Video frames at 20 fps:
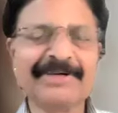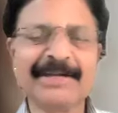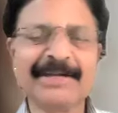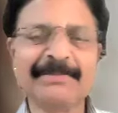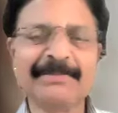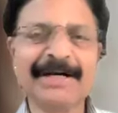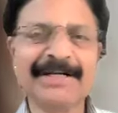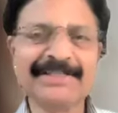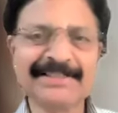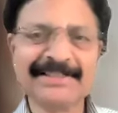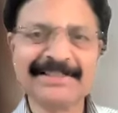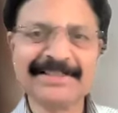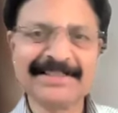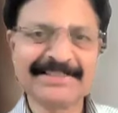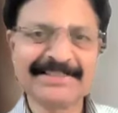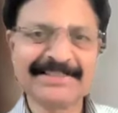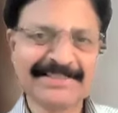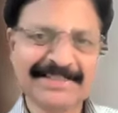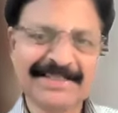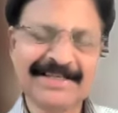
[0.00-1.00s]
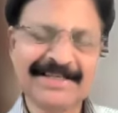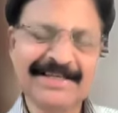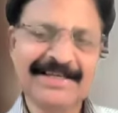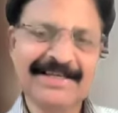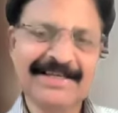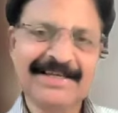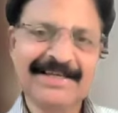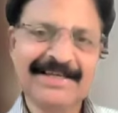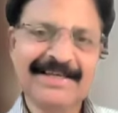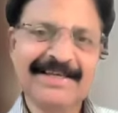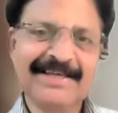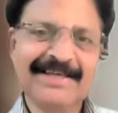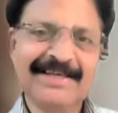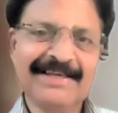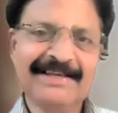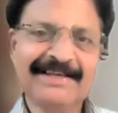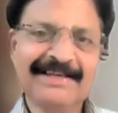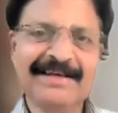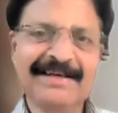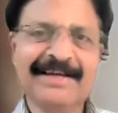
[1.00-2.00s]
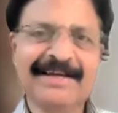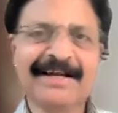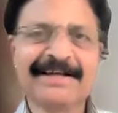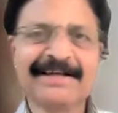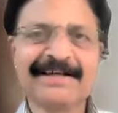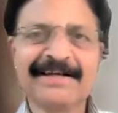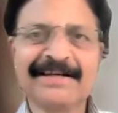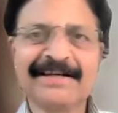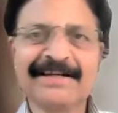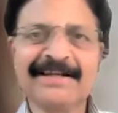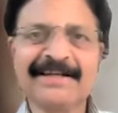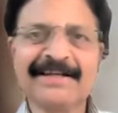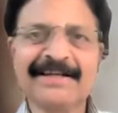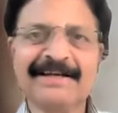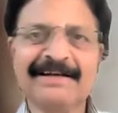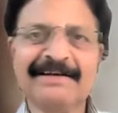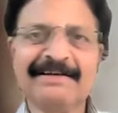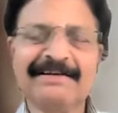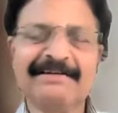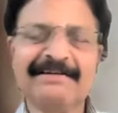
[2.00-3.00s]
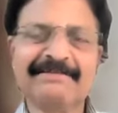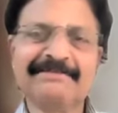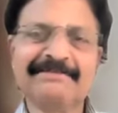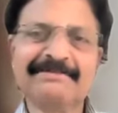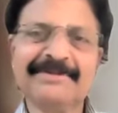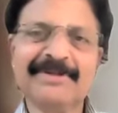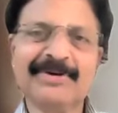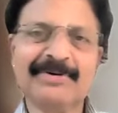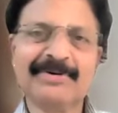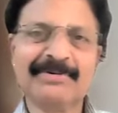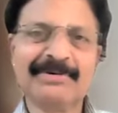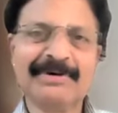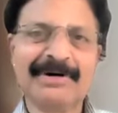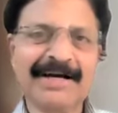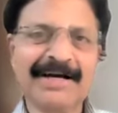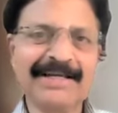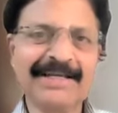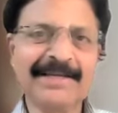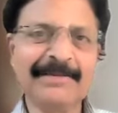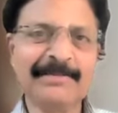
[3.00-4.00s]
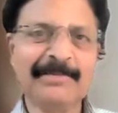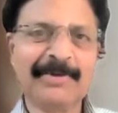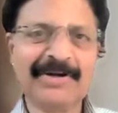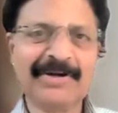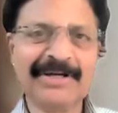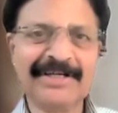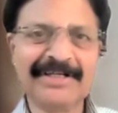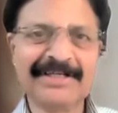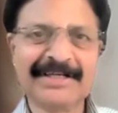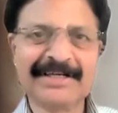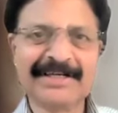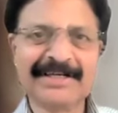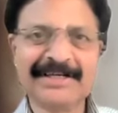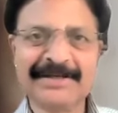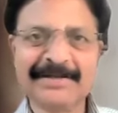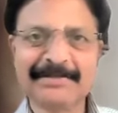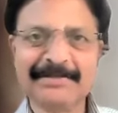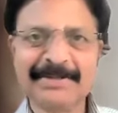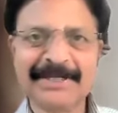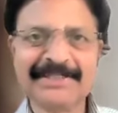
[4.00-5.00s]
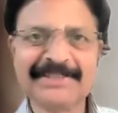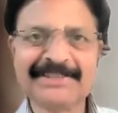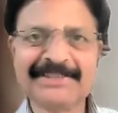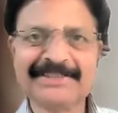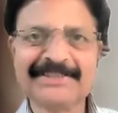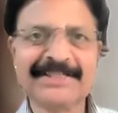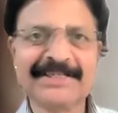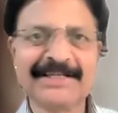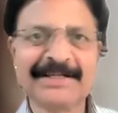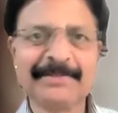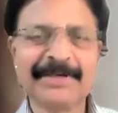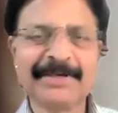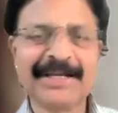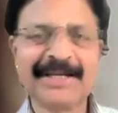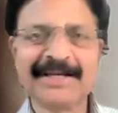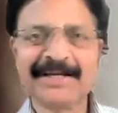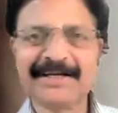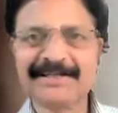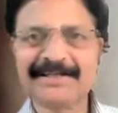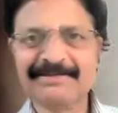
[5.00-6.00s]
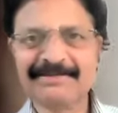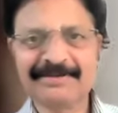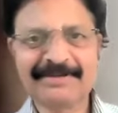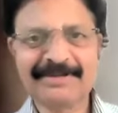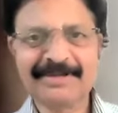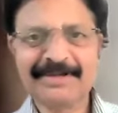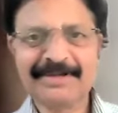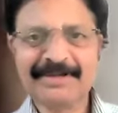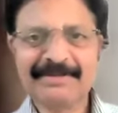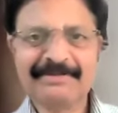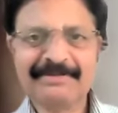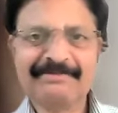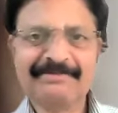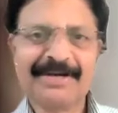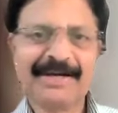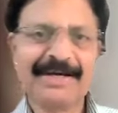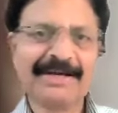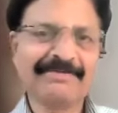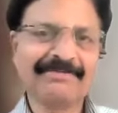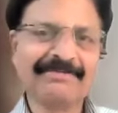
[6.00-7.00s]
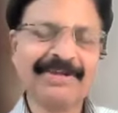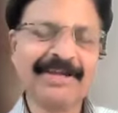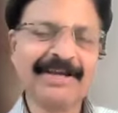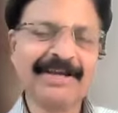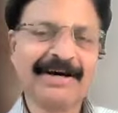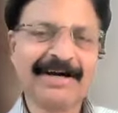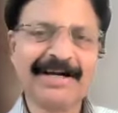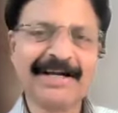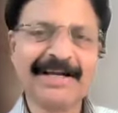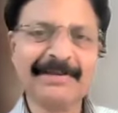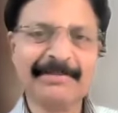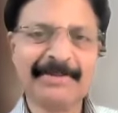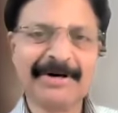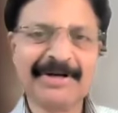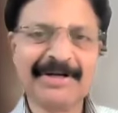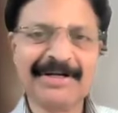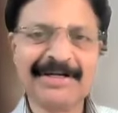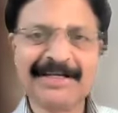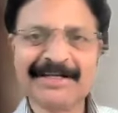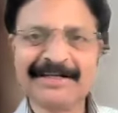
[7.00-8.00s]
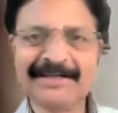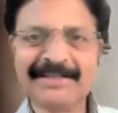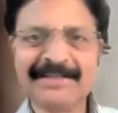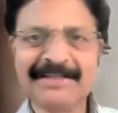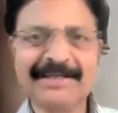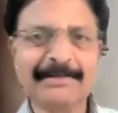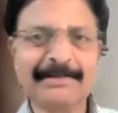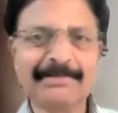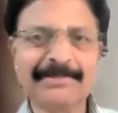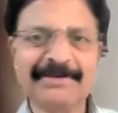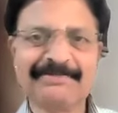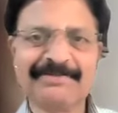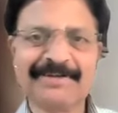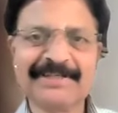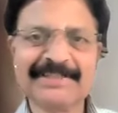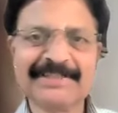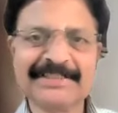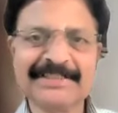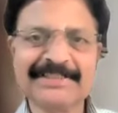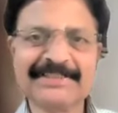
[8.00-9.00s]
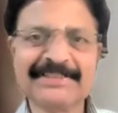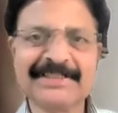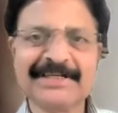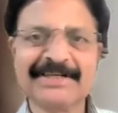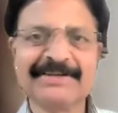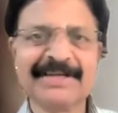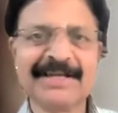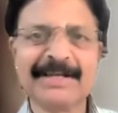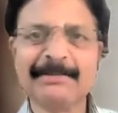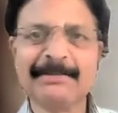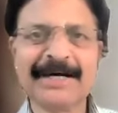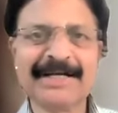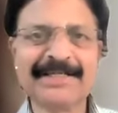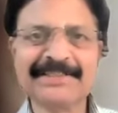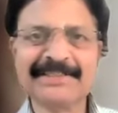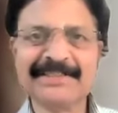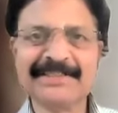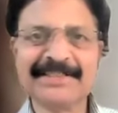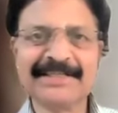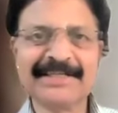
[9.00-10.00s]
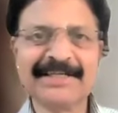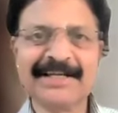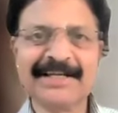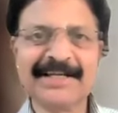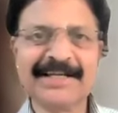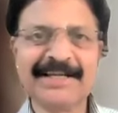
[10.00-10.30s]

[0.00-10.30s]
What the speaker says: You can imagine this can occur in highly monitored patients in America, where we hardly monitor depth of anesthesia. You can imagine.